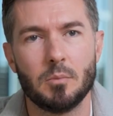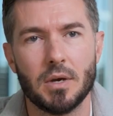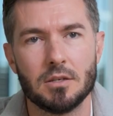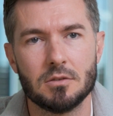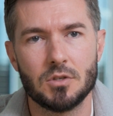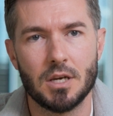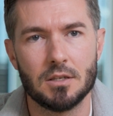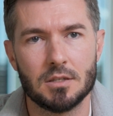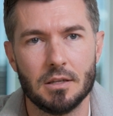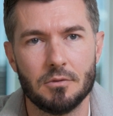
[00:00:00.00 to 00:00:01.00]
the pace of
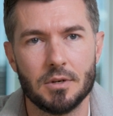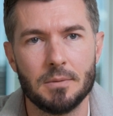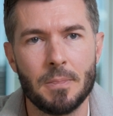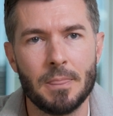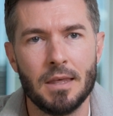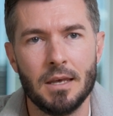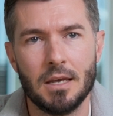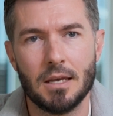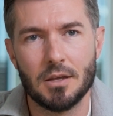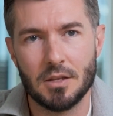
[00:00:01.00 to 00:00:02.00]
change delivery.
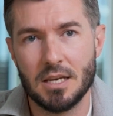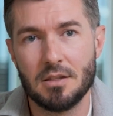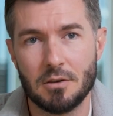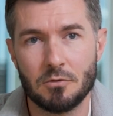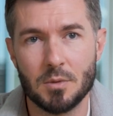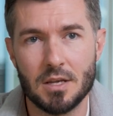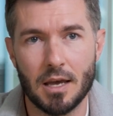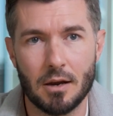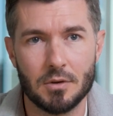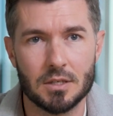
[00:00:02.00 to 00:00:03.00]
The key thing for me
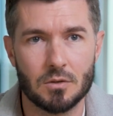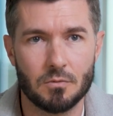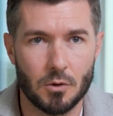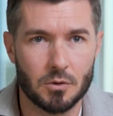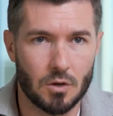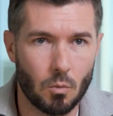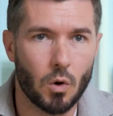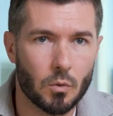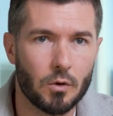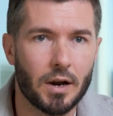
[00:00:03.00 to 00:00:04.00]
there is focusing on
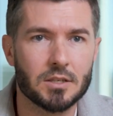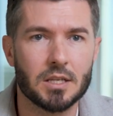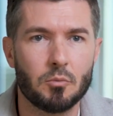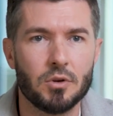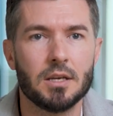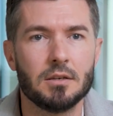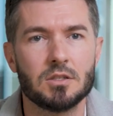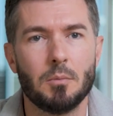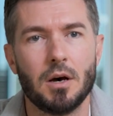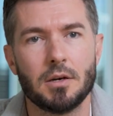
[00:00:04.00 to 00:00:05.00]
what we're actually bringing
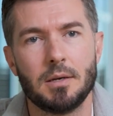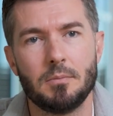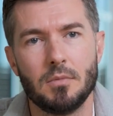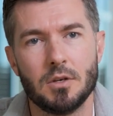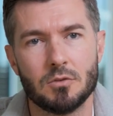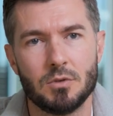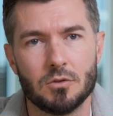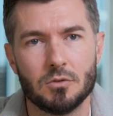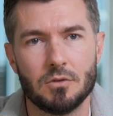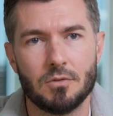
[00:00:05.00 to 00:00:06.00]
to market as a
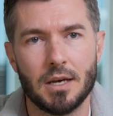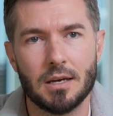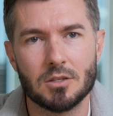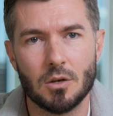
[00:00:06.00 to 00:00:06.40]
result of that.